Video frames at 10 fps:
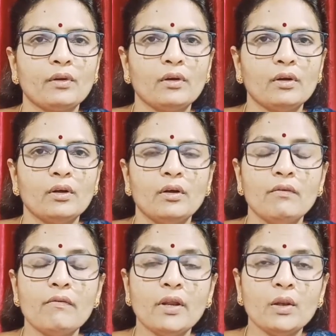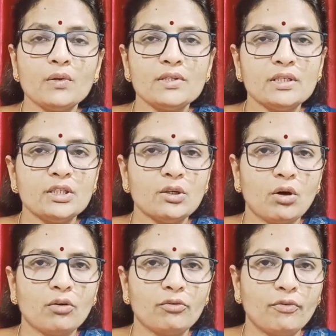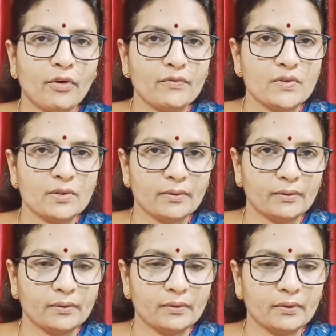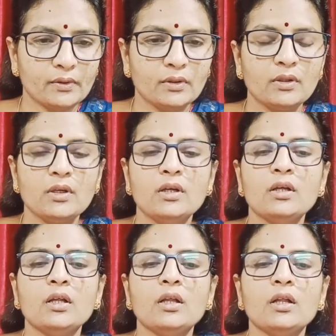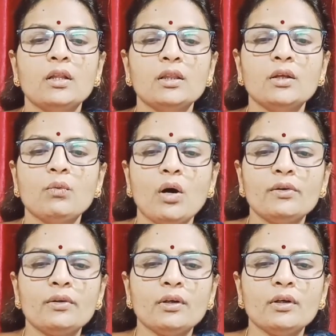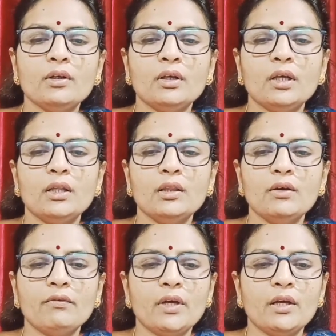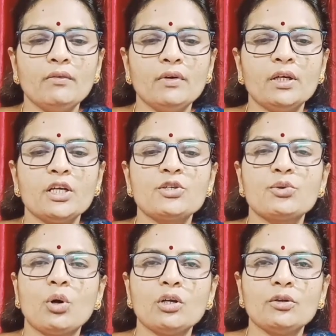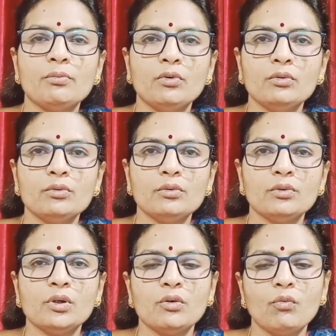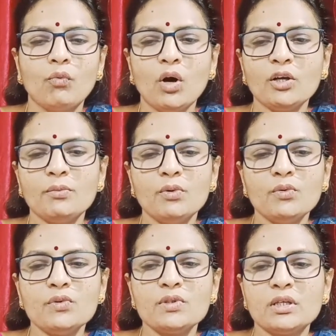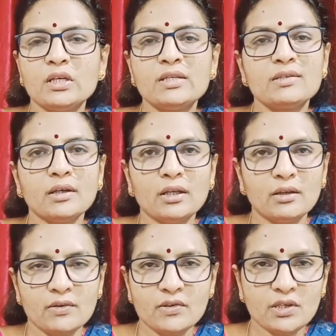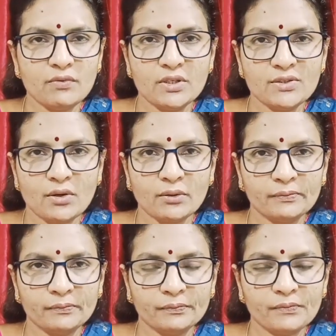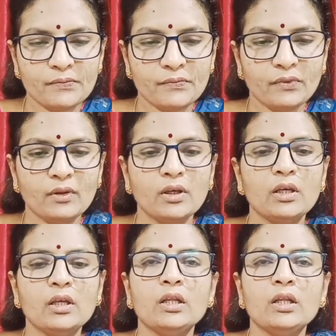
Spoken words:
us see velocity of waves. The water in the wave does not move. What moves is the energy we saw.